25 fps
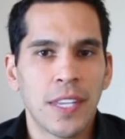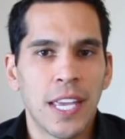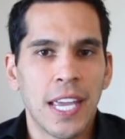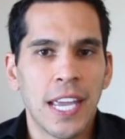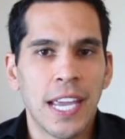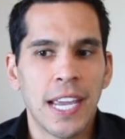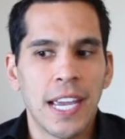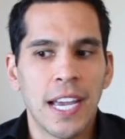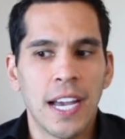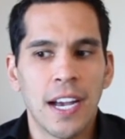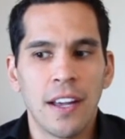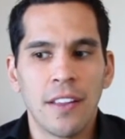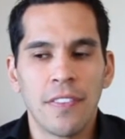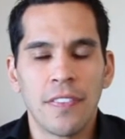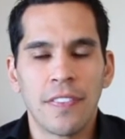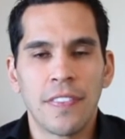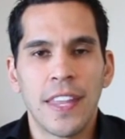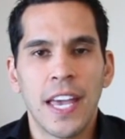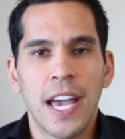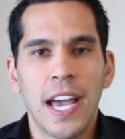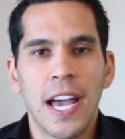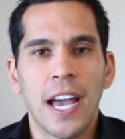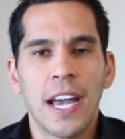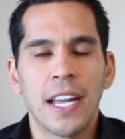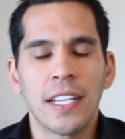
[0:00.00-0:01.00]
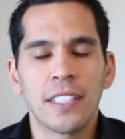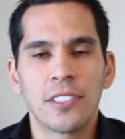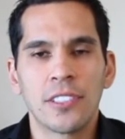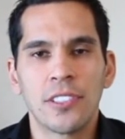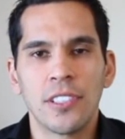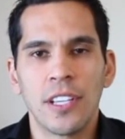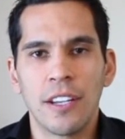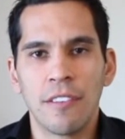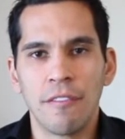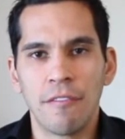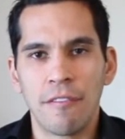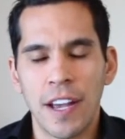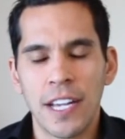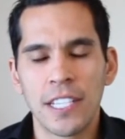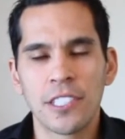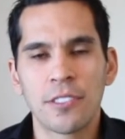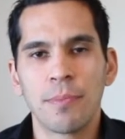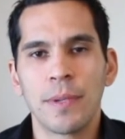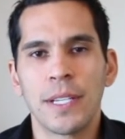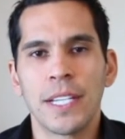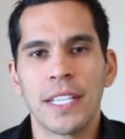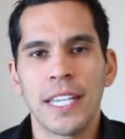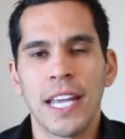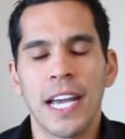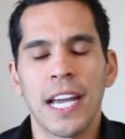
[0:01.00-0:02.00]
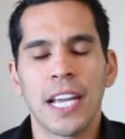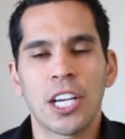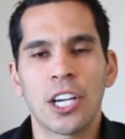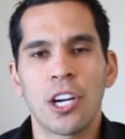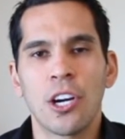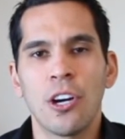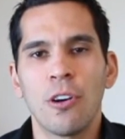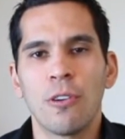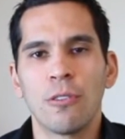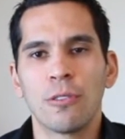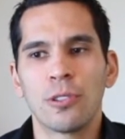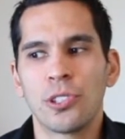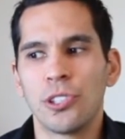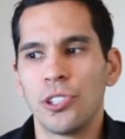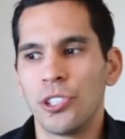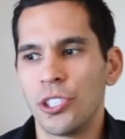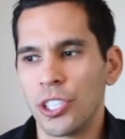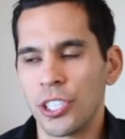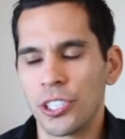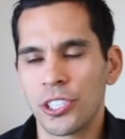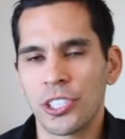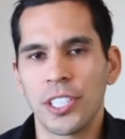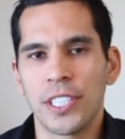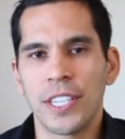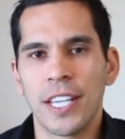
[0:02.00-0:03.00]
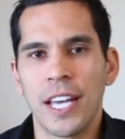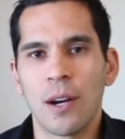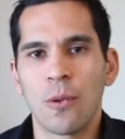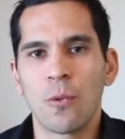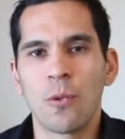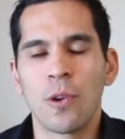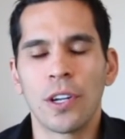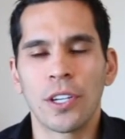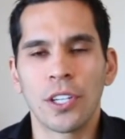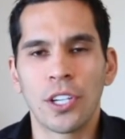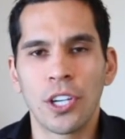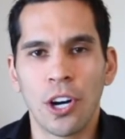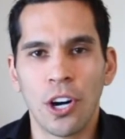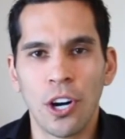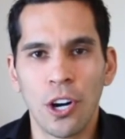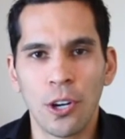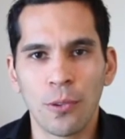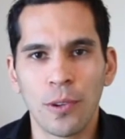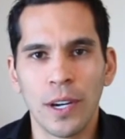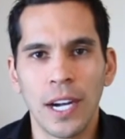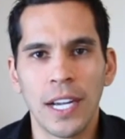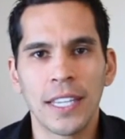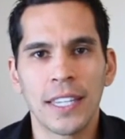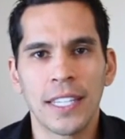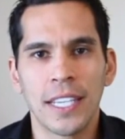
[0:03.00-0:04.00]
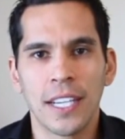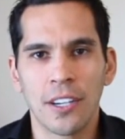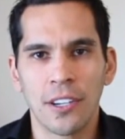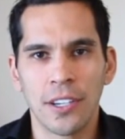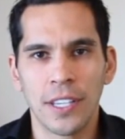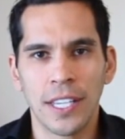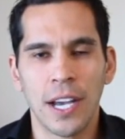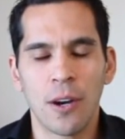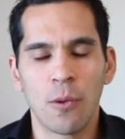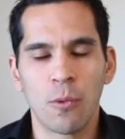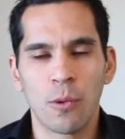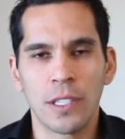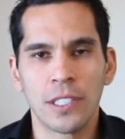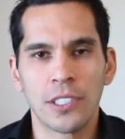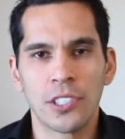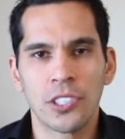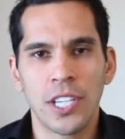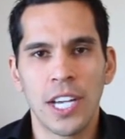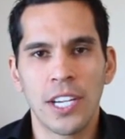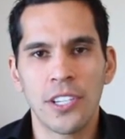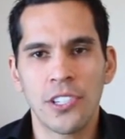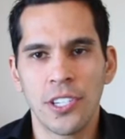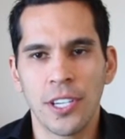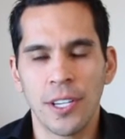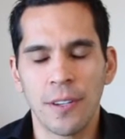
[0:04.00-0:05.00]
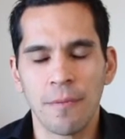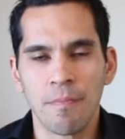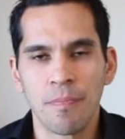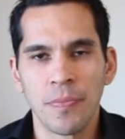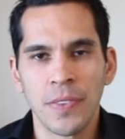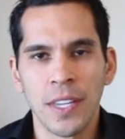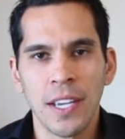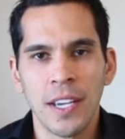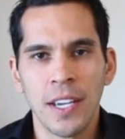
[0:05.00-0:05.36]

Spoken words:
And that investment in that coach, just in that one call right there in that one session,